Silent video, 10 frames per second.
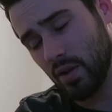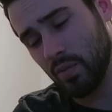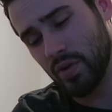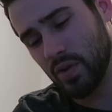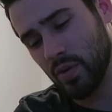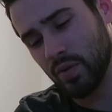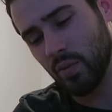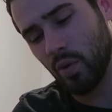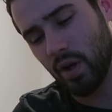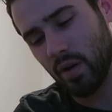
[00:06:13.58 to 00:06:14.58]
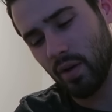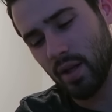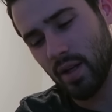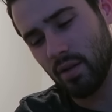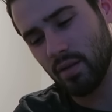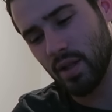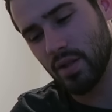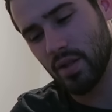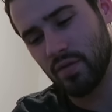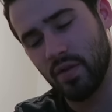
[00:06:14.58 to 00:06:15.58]
it's almost 2 in the morning right now. I
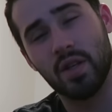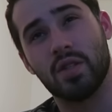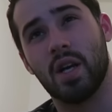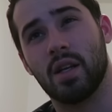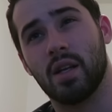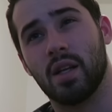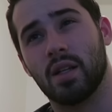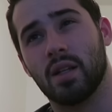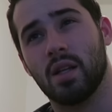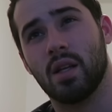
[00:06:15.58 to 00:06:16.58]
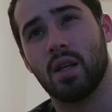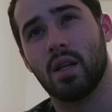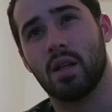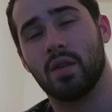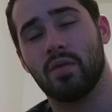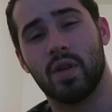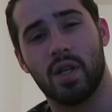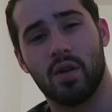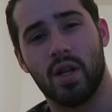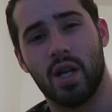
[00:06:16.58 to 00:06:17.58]
just finished editing the
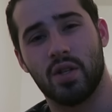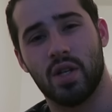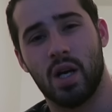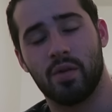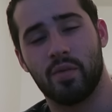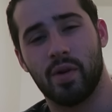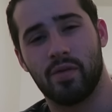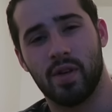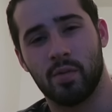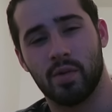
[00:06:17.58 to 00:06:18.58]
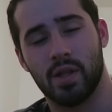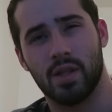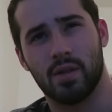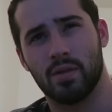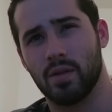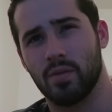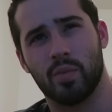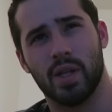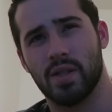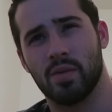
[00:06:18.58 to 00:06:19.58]
video that I shot with my family. Uh, we
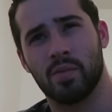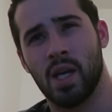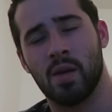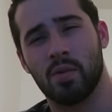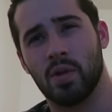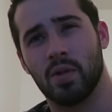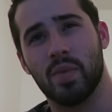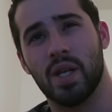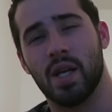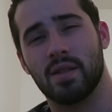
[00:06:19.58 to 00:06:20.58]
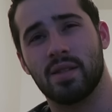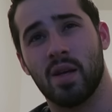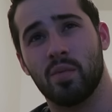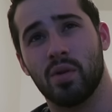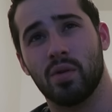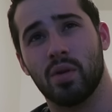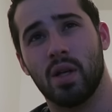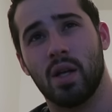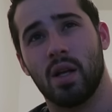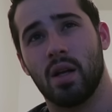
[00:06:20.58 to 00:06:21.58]
played some game called Midnight Taboo
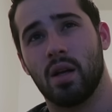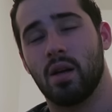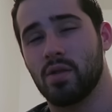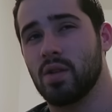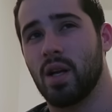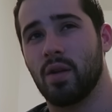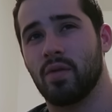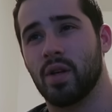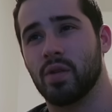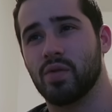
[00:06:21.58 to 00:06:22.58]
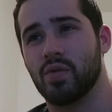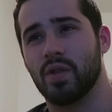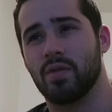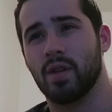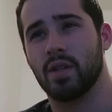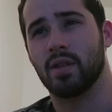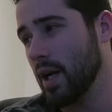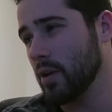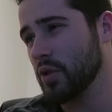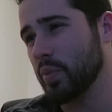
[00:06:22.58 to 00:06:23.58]
was a lot of fun. It was really funny.
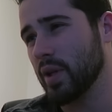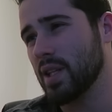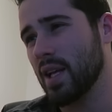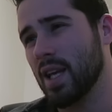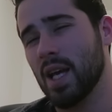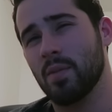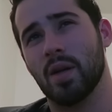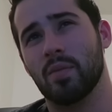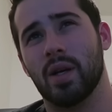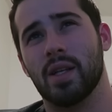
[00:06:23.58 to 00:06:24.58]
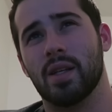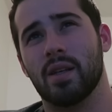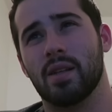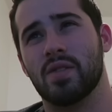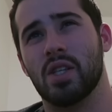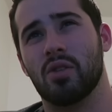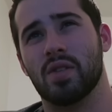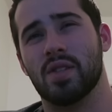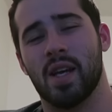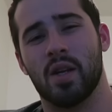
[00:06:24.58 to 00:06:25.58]
I also played that game at my uh,
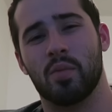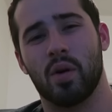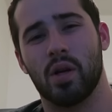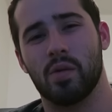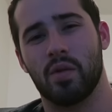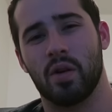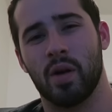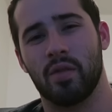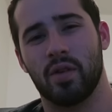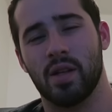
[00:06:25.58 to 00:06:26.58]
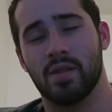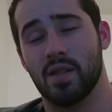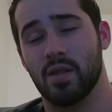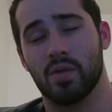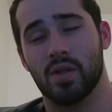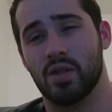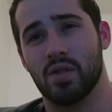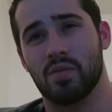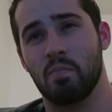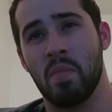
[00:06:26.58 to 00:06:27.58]
Secret Santa party with all my friends and it was
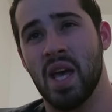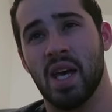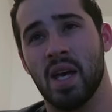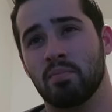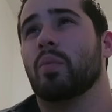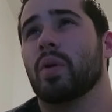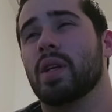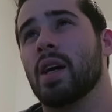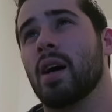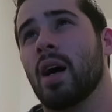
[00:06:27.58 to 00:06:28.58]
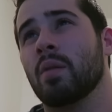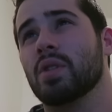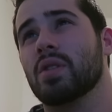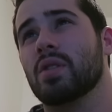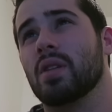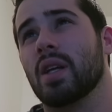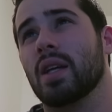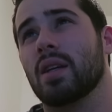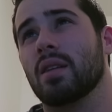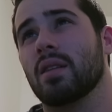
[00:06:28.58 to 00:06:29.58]
just mayhem. But yeah, I'm just
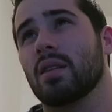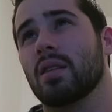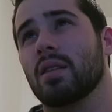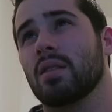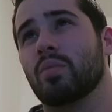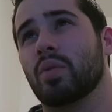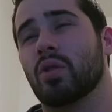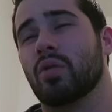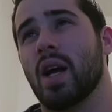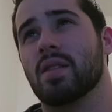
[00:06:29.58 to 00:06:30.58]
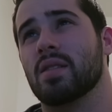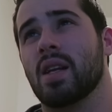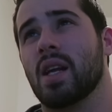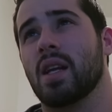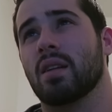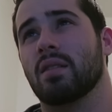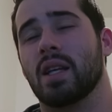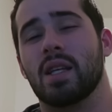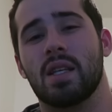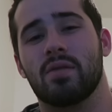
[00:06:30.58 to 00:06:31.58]
like procrastinating
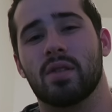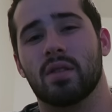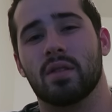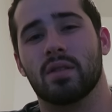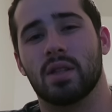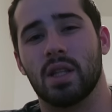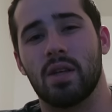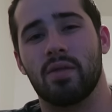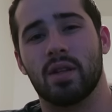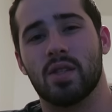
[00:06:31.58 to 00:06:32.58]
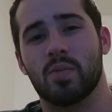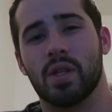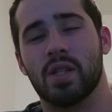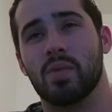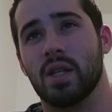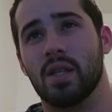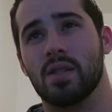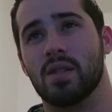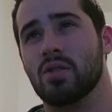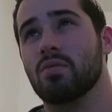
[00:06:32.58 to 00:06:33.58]
like even leaving this place because
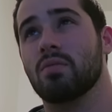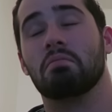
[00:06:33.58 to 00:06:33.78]
it's